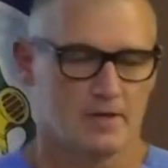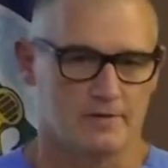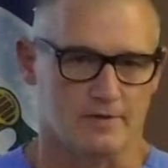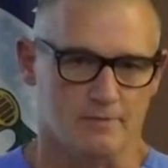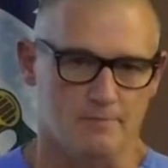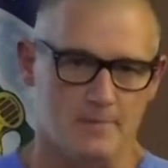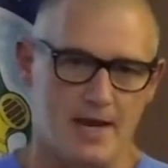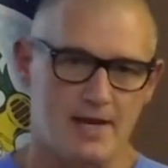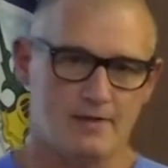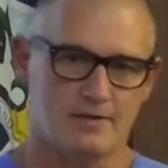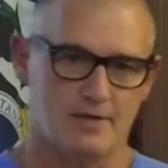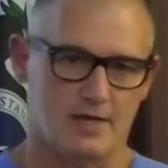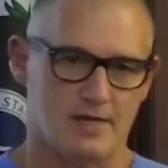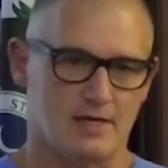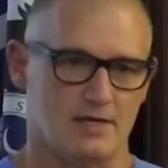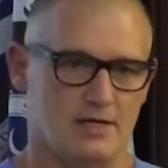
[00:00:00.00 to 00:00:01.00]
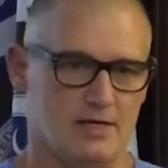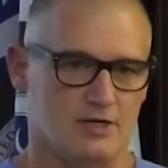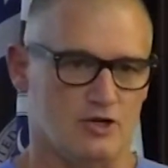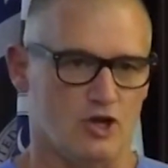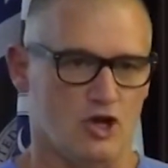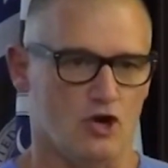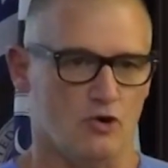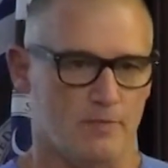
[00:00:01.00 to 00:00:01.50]
the main thing you need
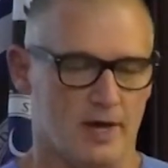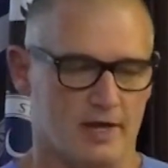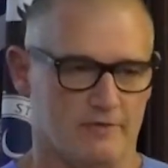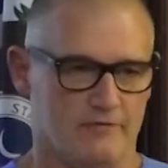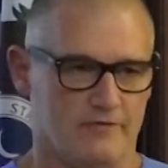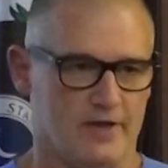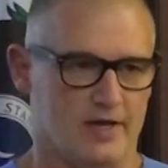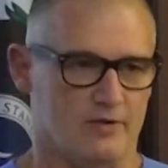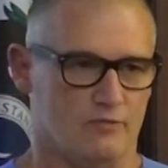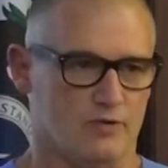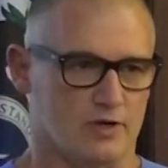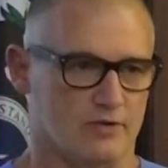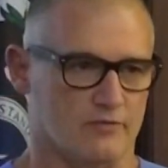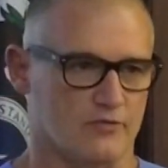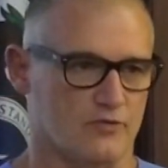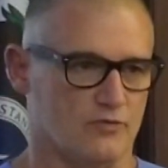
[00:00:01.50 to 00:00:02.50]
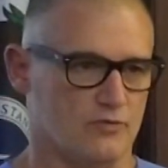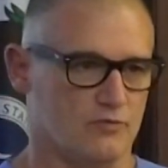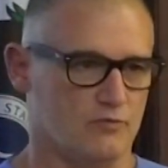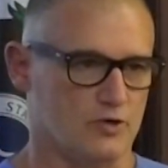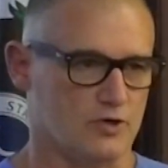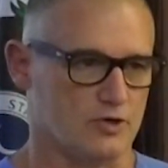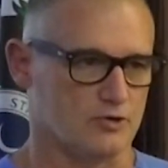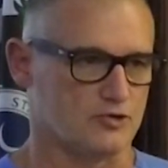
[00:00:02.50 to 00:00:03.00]
to know about a vent
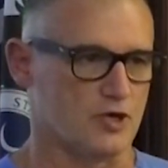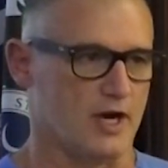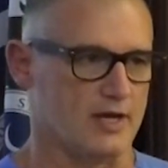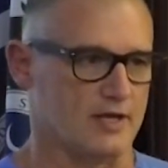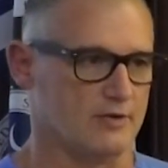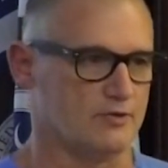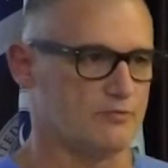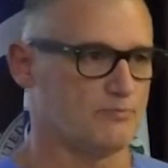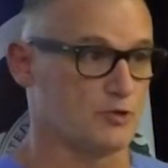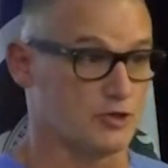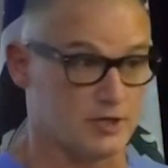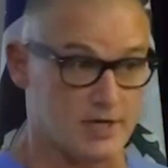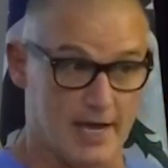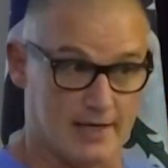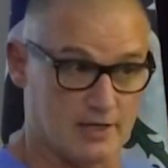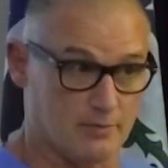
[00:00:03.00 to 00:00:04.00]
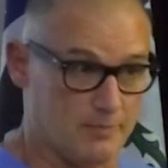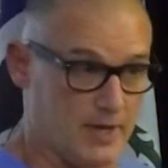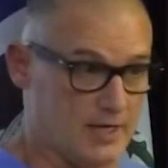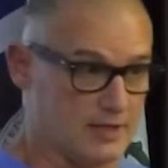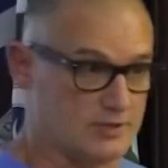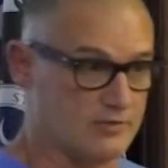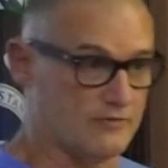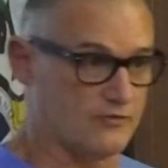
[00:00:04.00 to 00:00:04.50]
when you're trying to protect a
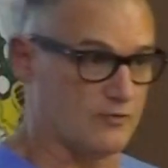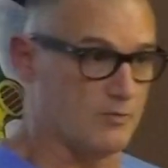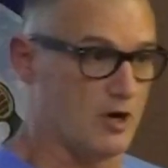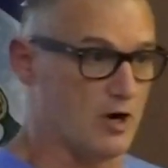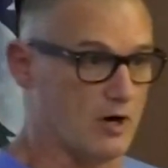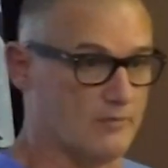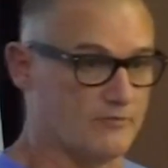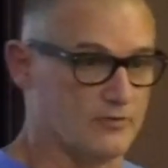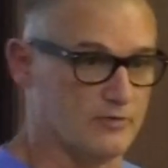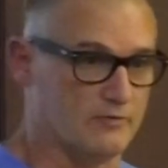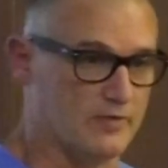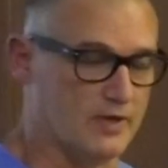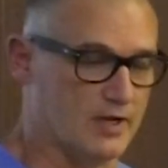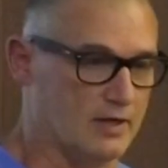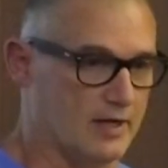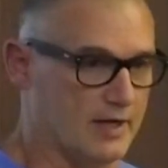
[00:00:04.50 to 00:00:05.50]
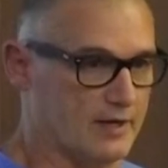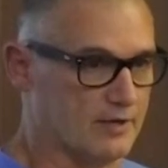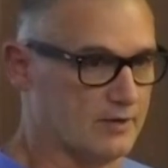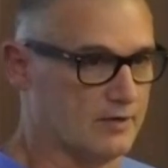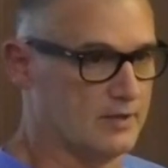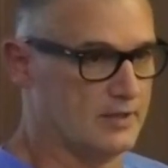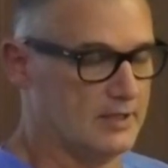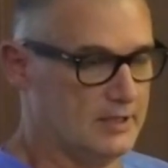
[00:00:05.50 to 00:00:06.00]
patient from harm from the
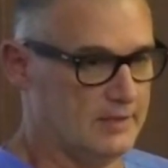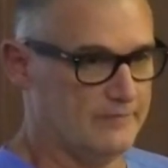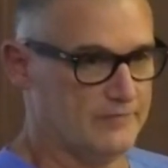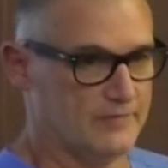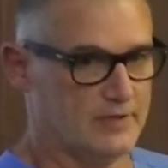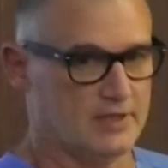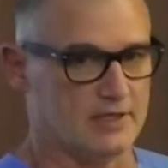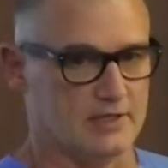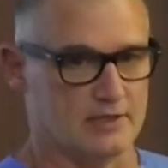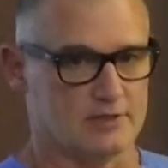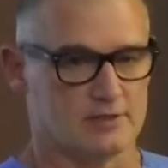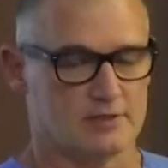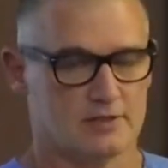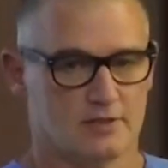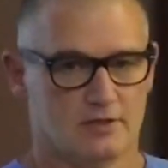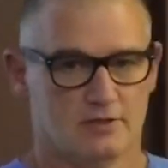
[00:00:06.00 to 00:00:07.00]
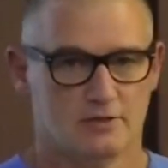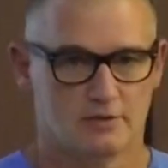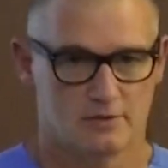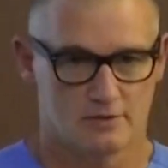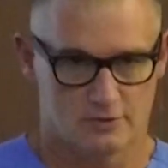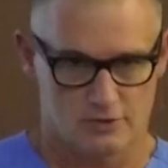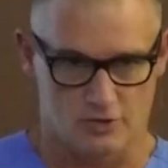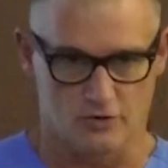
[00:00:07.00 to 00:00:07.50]
ventilator is
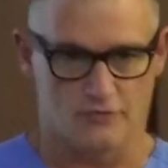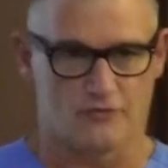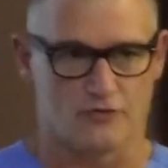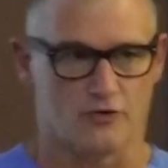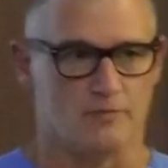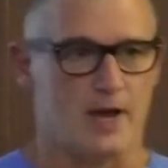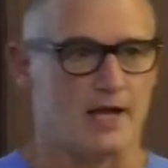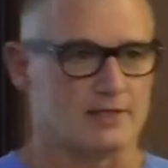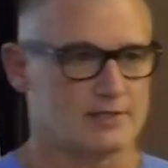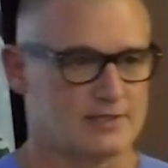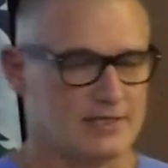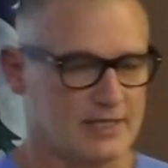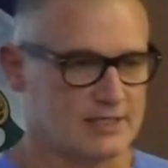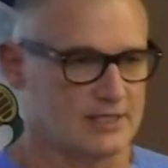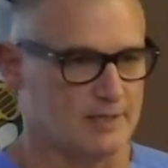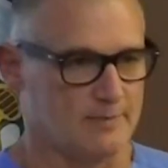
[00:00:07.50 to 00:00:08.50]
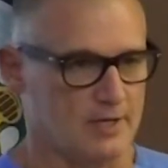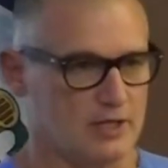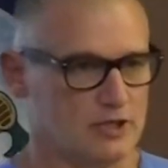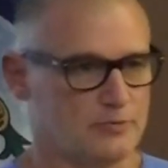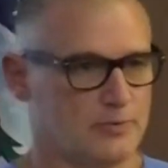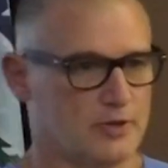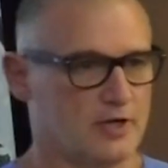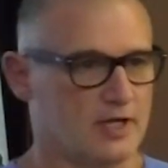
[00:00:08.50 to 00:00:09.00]
shoot for about 6
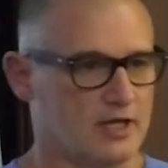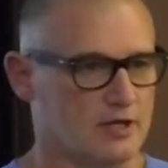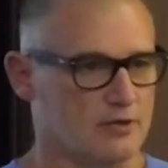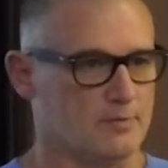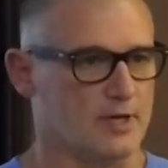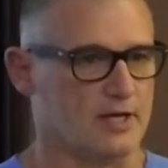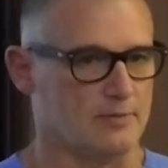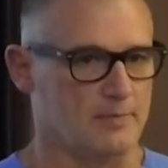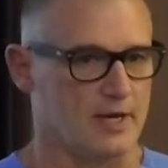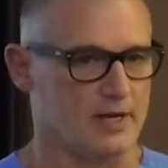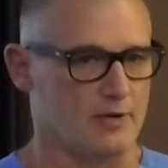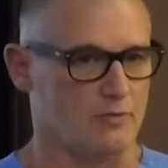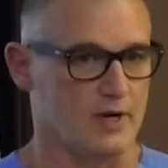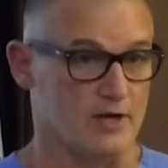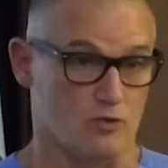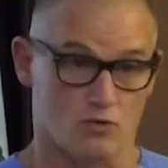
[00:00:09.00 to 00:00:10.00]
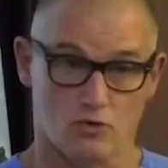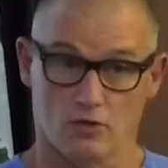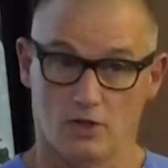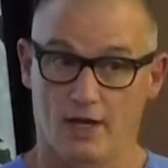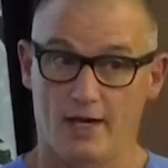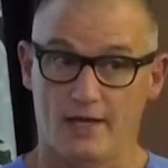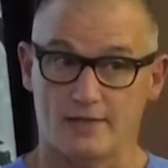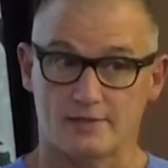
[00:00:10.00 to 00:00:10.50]
mLs per kilogram out of body weight or
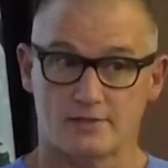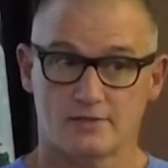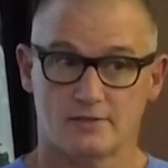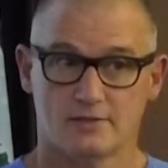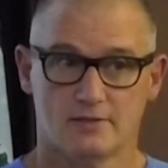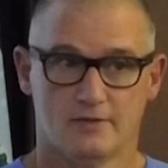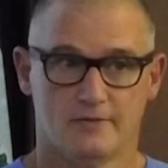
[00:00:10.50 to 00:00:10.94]
less.